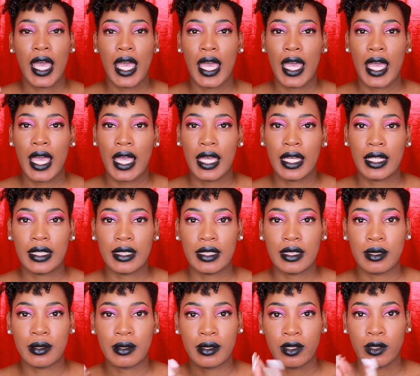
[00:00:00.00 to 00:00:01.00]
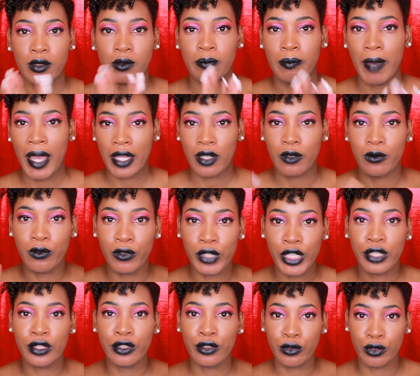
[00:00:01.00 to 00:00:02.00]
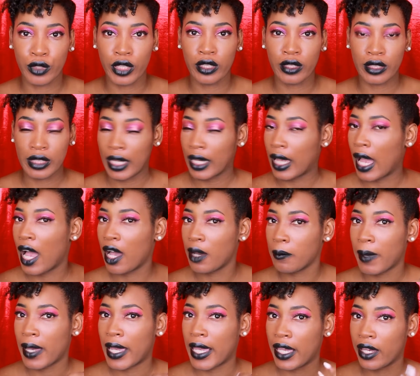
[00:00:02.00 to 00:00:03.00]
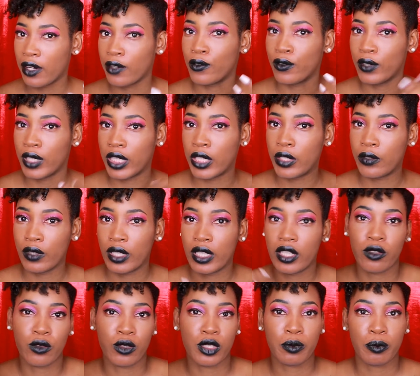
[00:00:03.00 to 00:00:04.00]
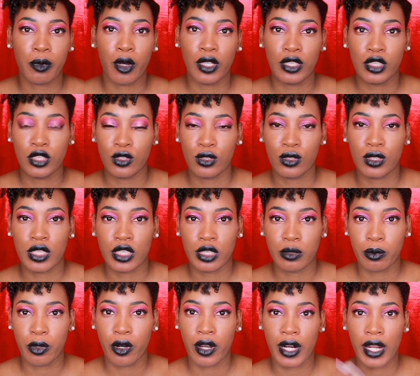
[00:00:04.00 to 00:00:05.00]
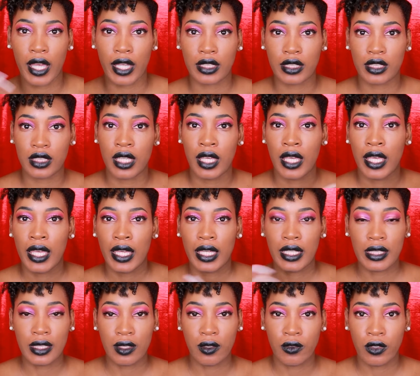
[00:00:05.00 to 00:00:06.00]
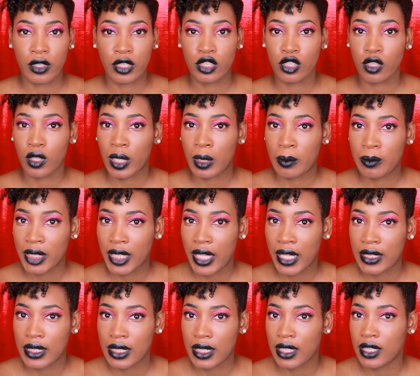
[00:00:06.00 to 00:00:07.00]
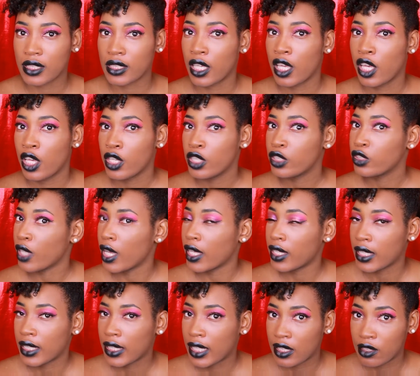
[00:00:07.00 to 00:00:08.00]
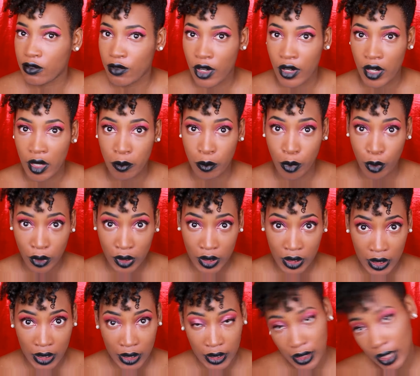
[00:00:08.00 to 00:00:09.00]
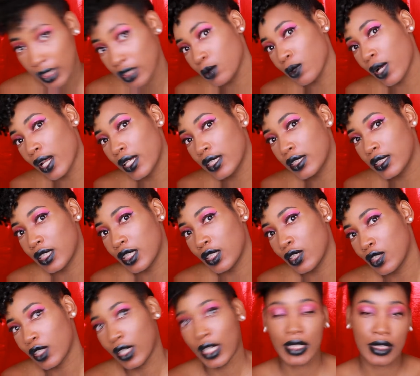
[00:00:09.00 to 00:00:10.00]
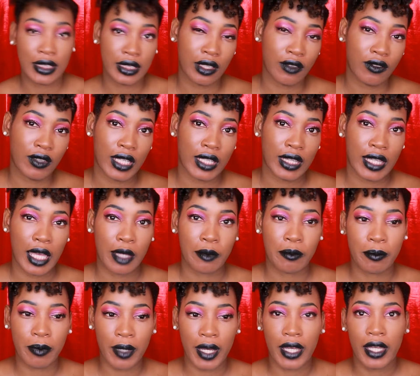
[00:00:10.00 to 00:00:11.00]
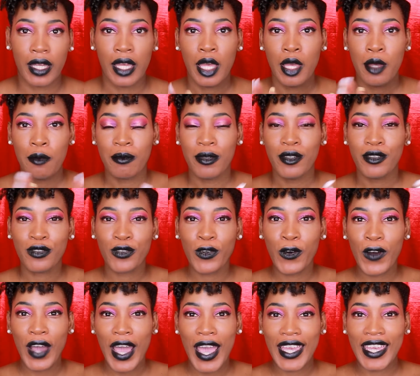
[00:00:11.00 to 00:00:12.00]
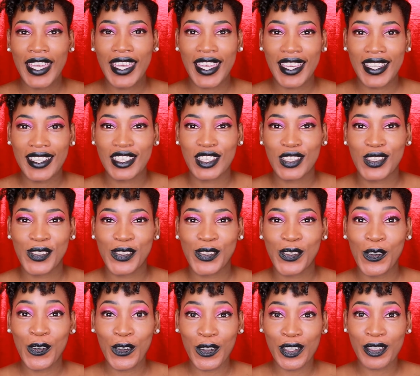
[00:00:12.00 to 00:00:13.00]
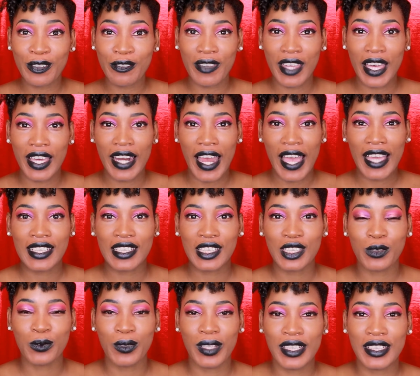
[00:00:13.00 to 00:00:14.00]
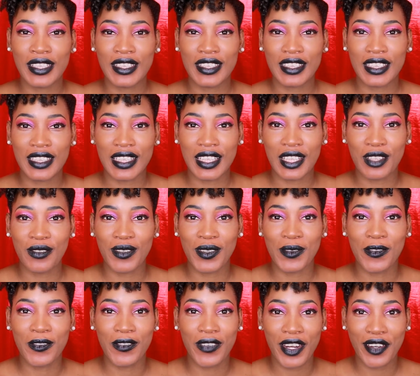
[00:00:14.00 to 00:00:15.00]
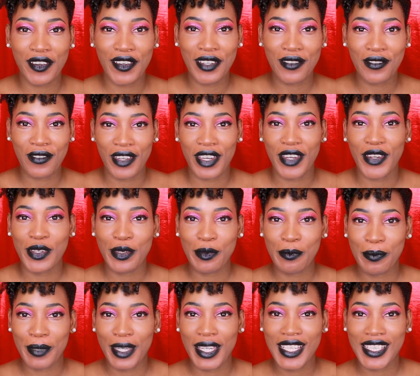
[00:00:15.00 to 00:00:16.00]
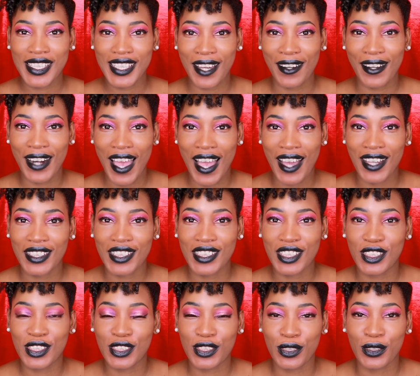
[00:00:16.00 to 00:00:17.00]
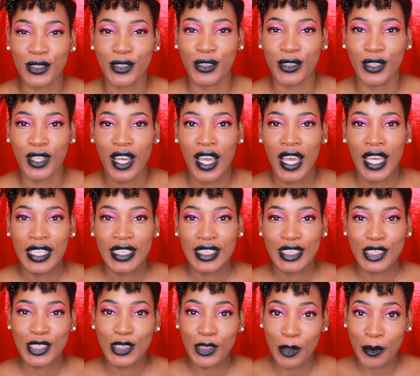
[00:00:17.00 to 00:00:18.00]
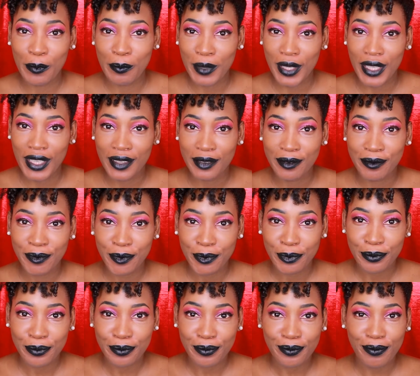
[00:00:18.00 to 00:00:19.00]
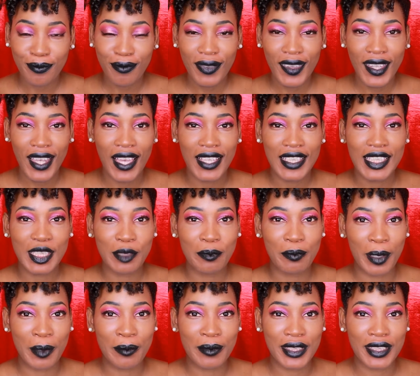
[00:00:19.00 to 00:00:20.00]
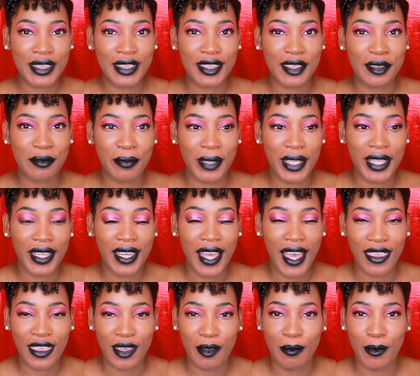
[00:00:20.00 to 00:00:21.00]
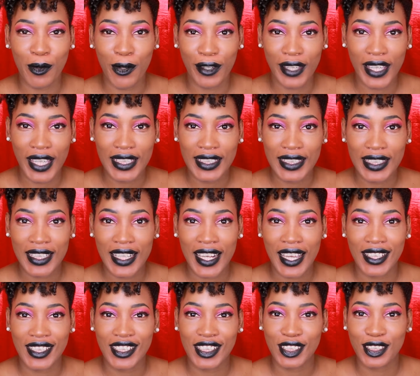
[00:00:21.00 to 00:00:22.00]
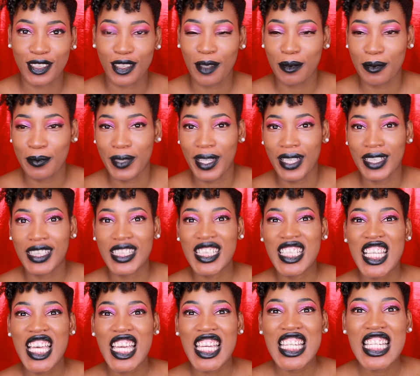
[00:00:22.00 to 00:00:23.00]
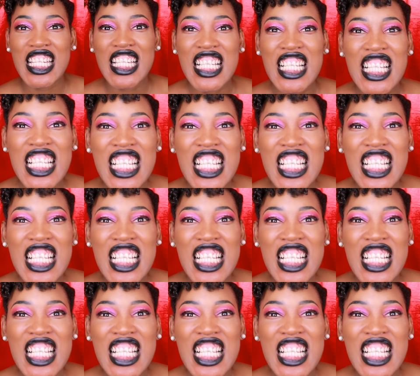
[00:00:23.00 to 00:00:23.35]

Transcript: and my real like how my hair really responds to these products in different circumstances. So I think that's very important, as well as the look stuff like that. But before I get to all of that, I just wanted to give a very big shout out to Ntombi. She bumped into me at the mall yesterday and she stopped me and she's like,